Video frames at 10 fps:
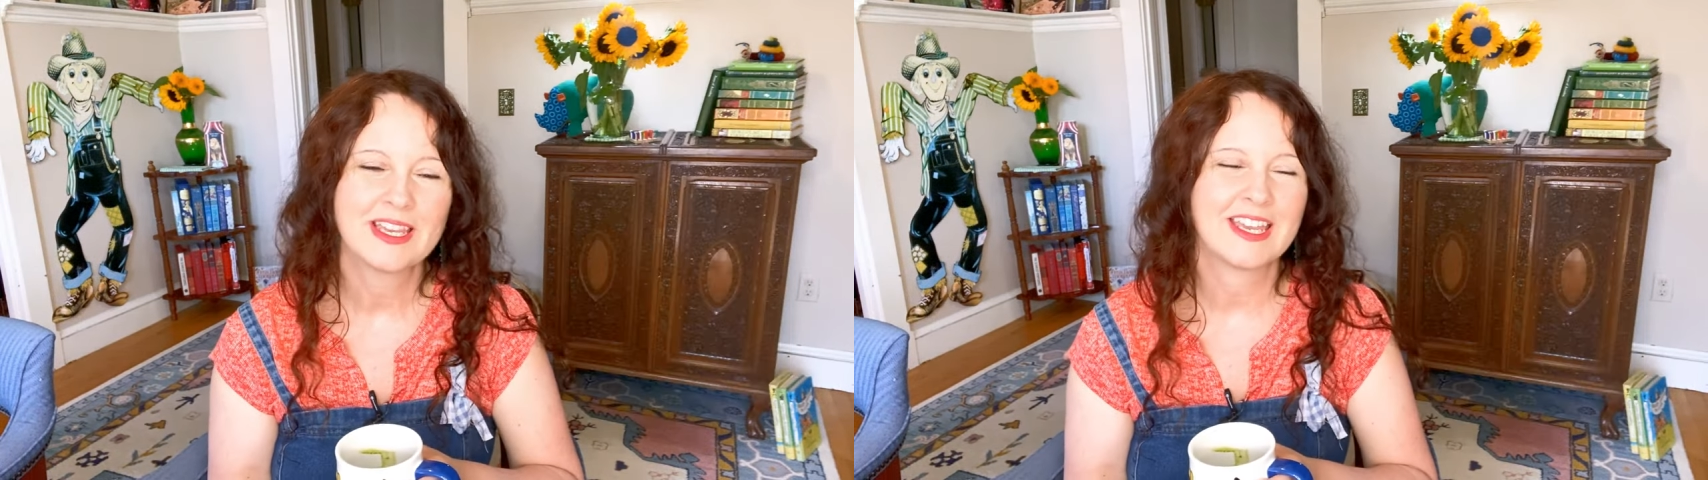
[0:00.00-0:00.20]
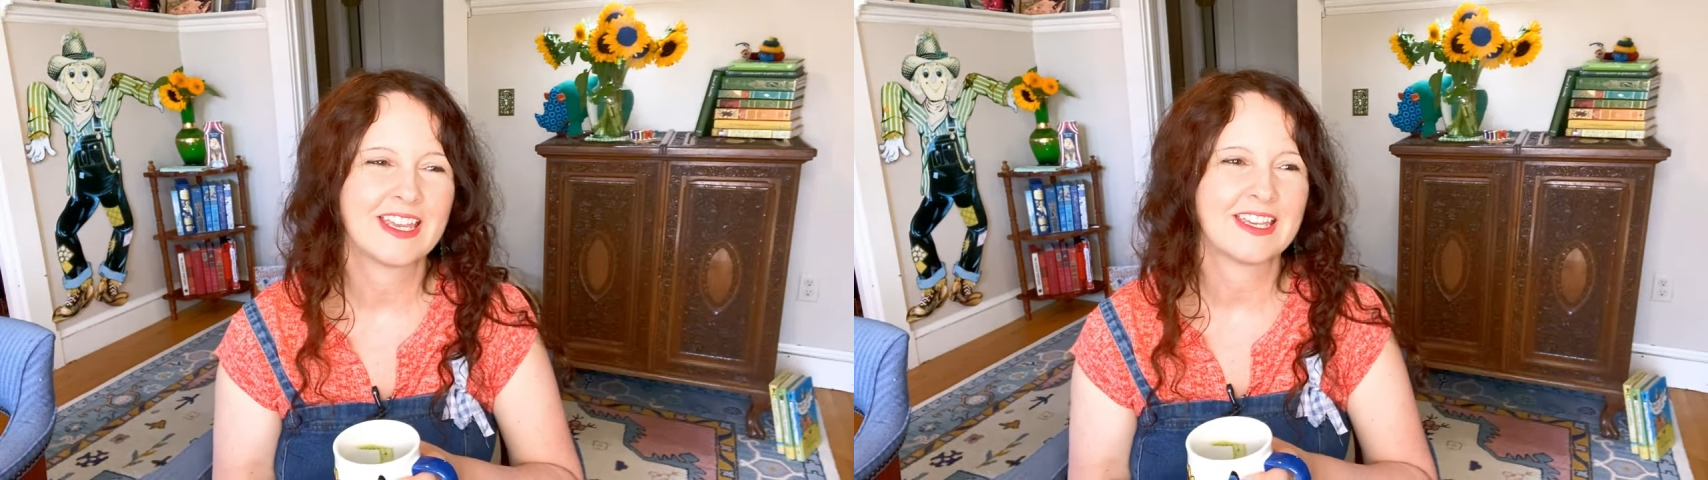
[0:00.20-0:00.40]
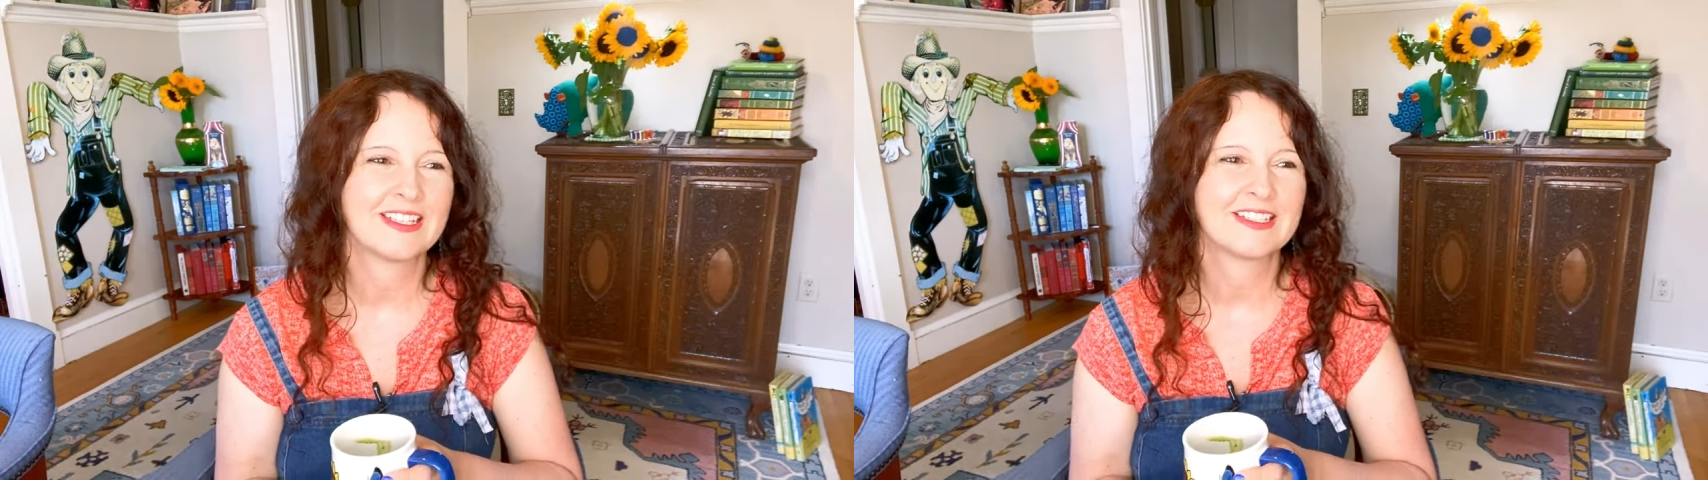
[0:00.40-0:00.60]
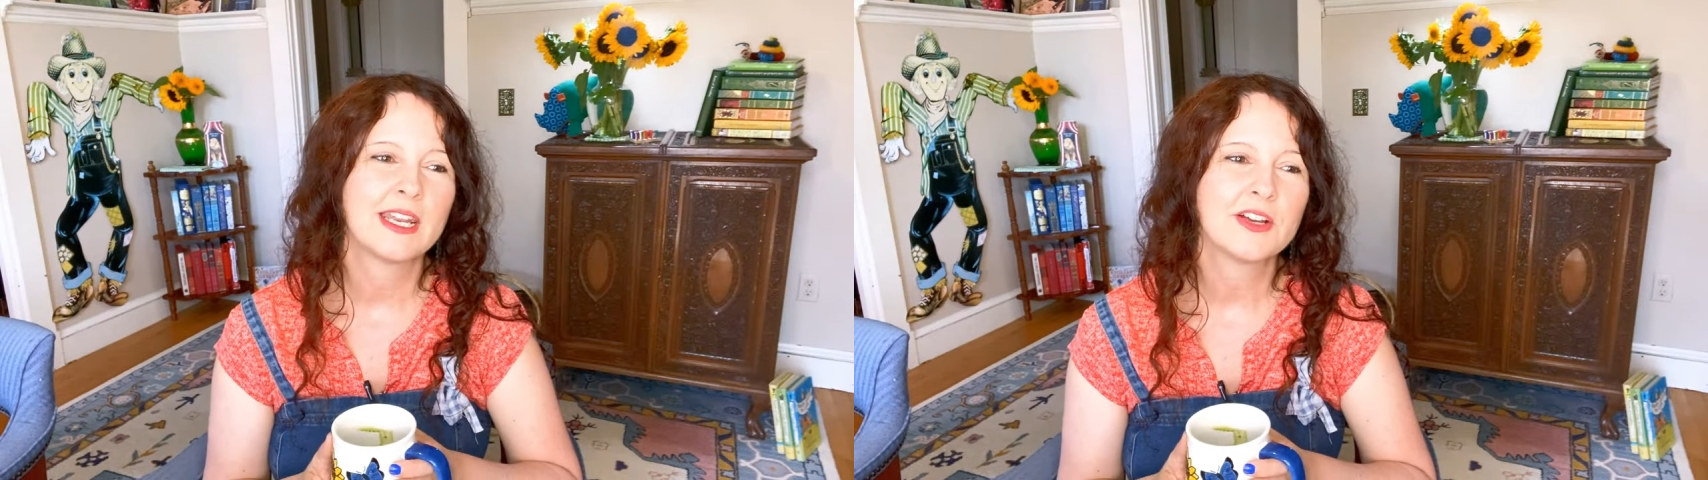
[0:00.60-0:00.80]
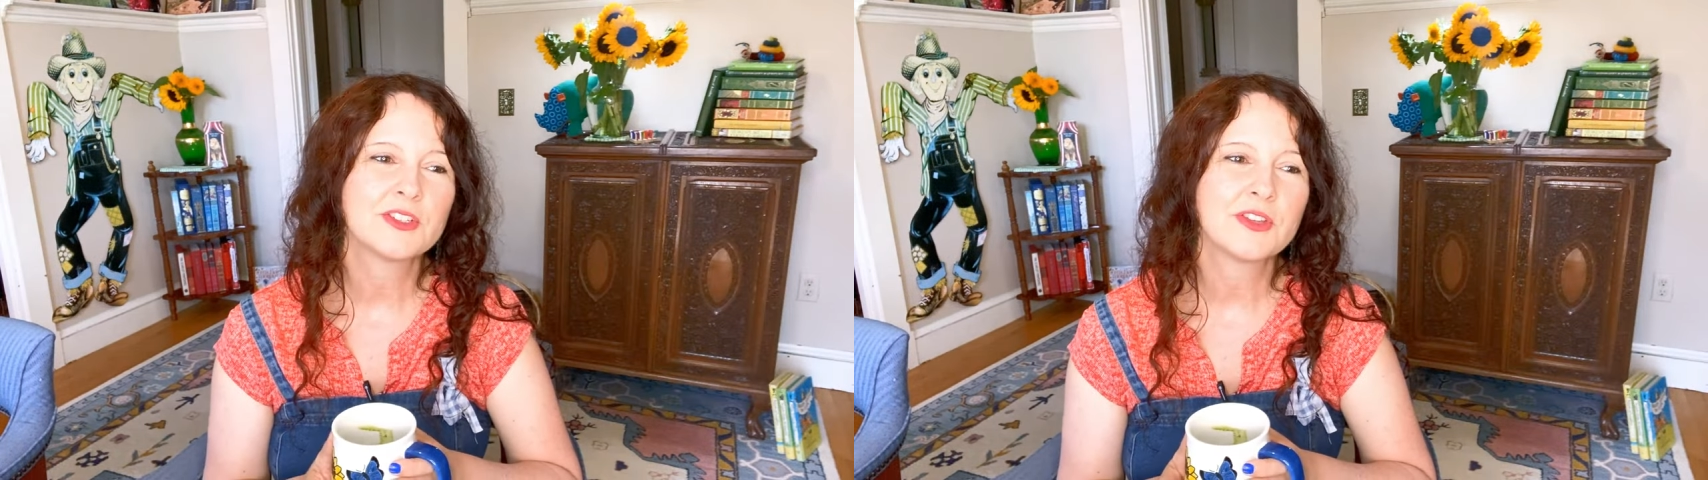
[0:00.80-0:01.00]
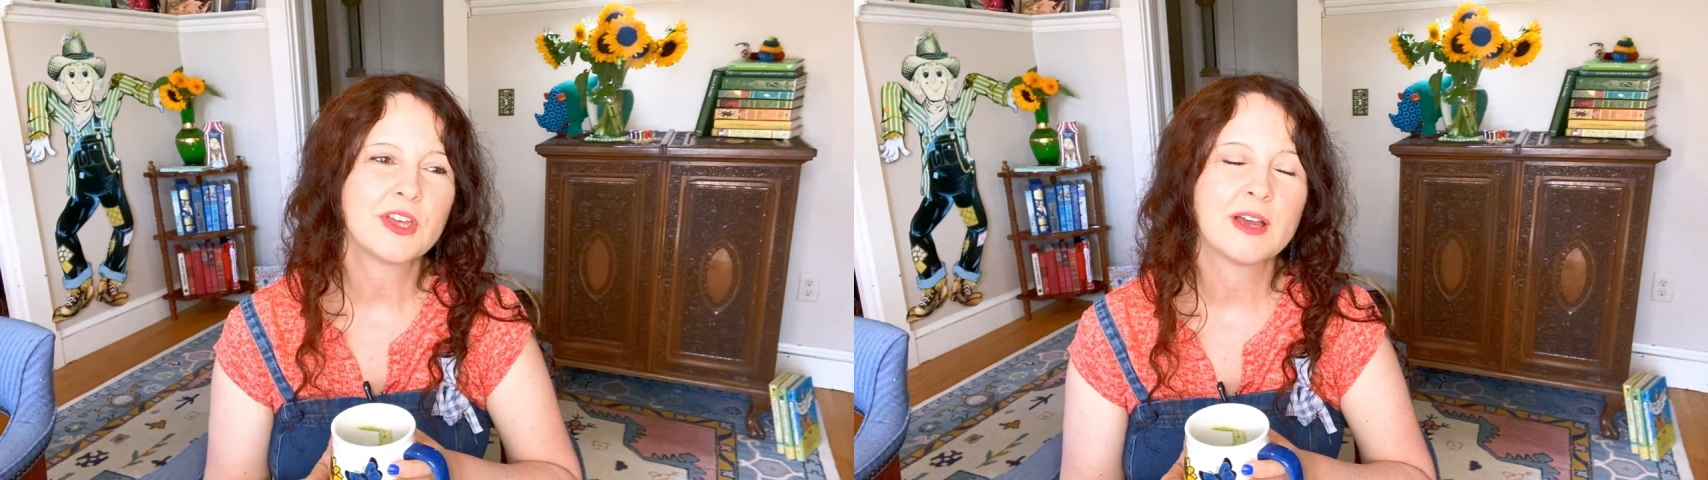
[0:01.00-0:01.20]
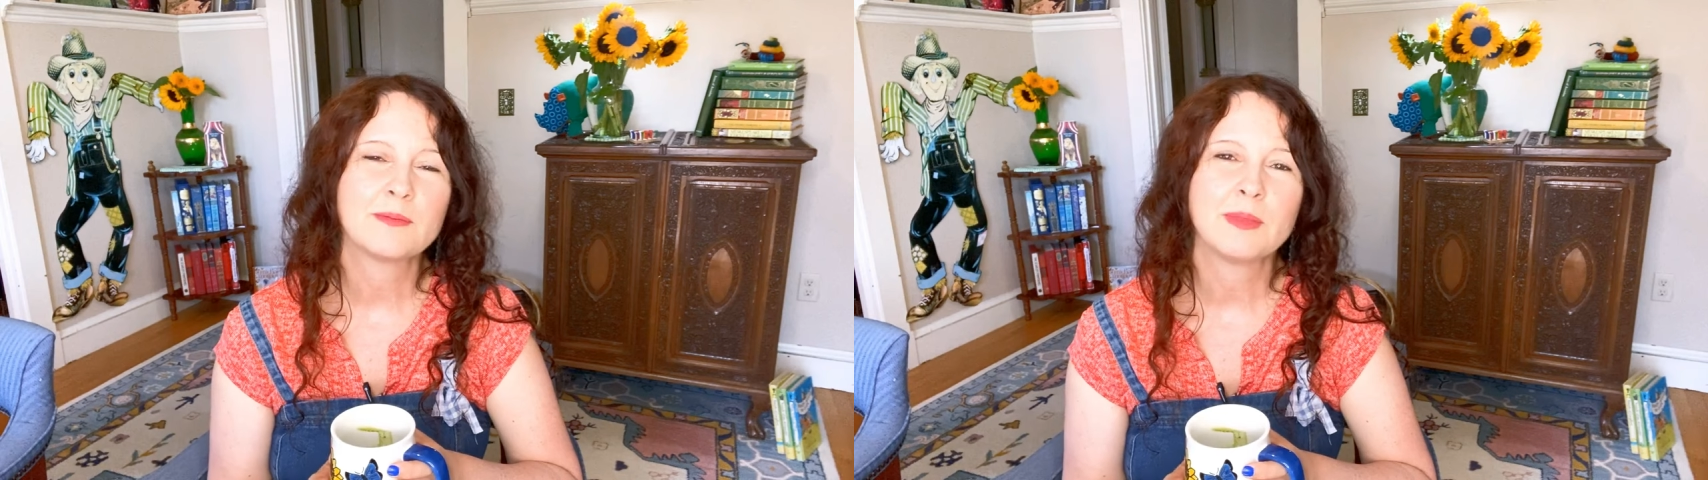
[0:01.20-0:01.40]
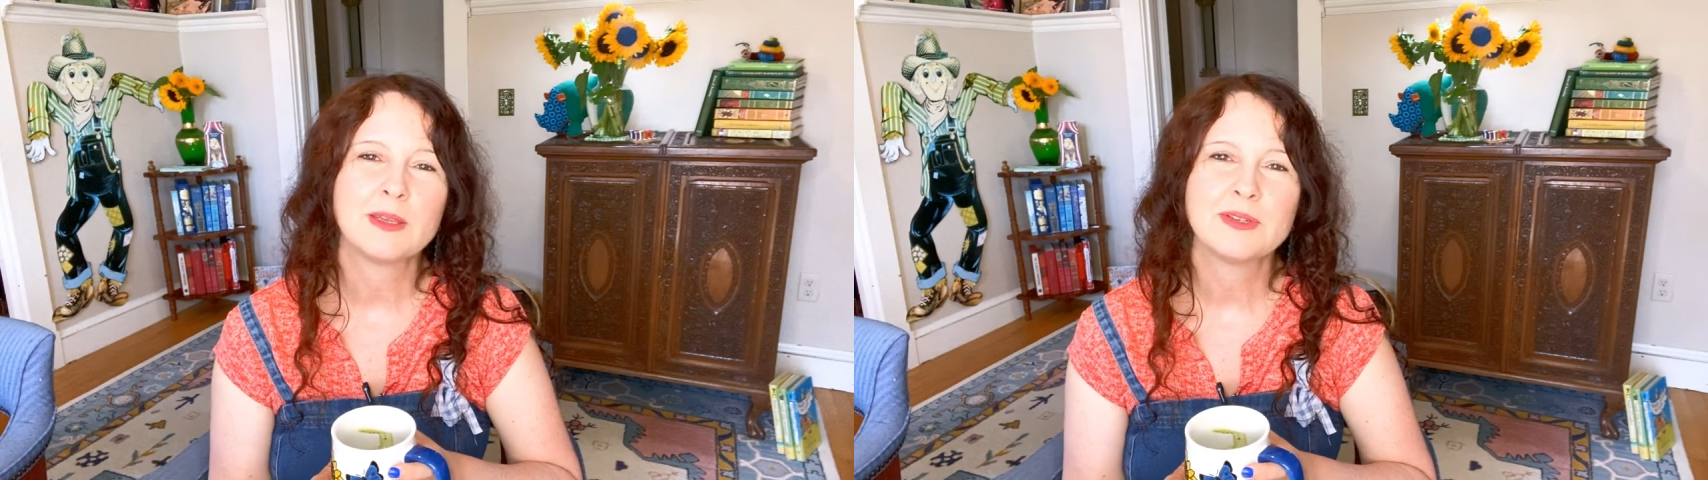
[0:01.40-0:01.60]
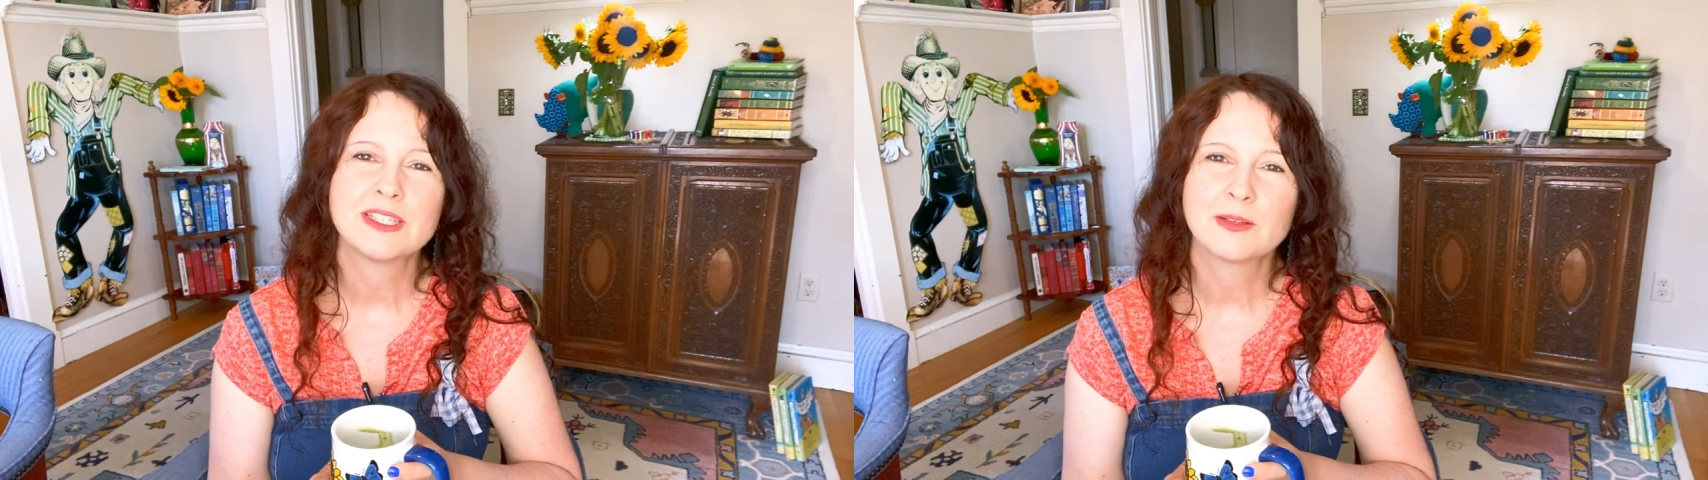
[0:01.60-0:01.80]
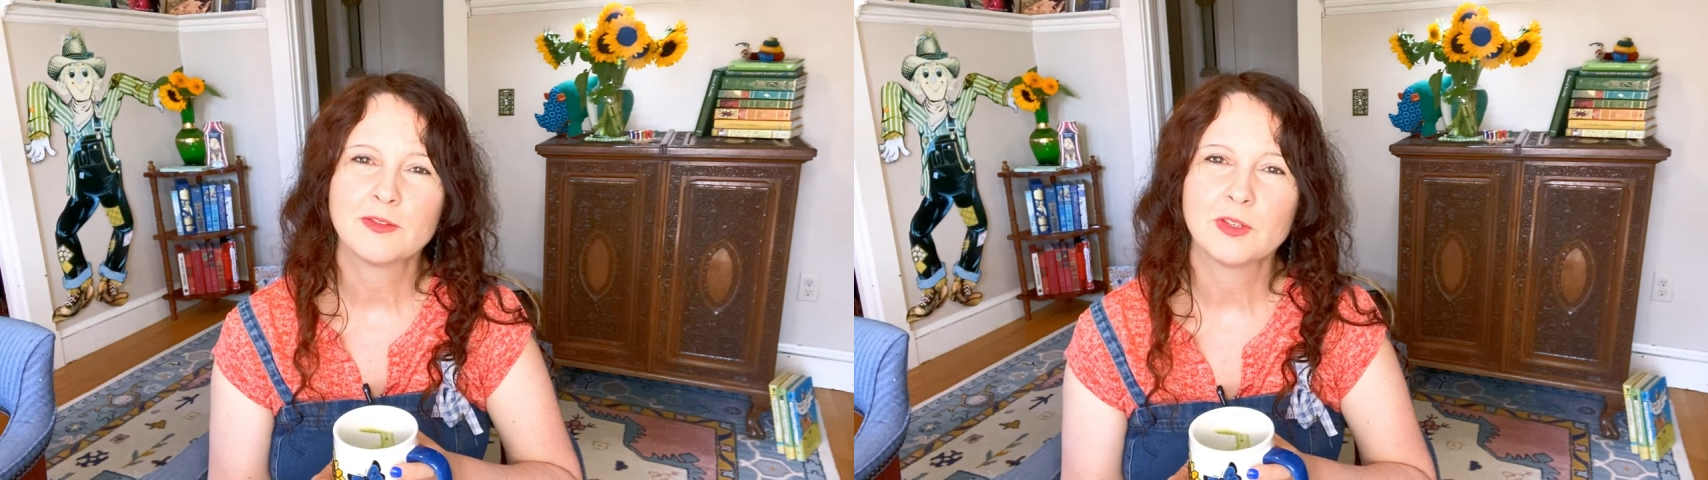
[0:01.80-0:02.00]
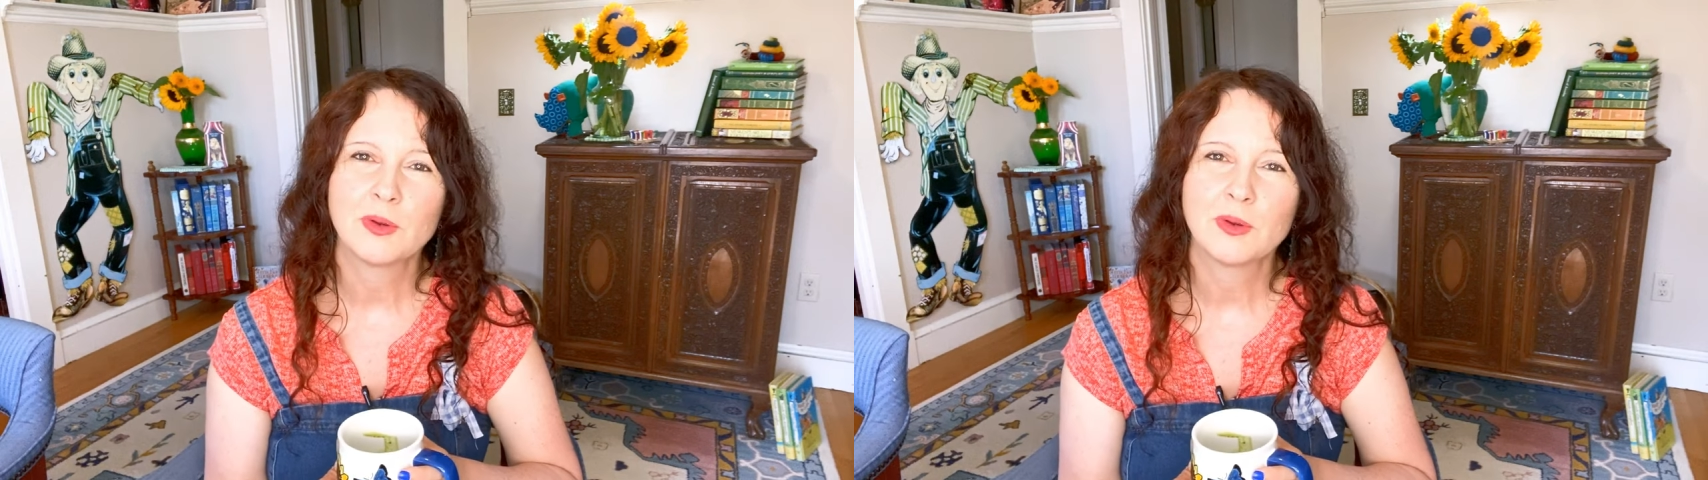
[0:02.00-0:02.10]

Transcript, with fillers: and I also thought maybe some of you